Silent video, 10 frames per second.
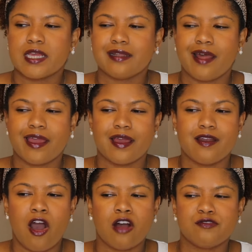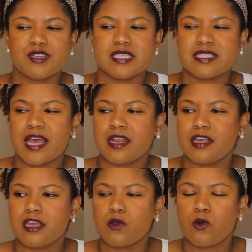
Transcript: in like an office setting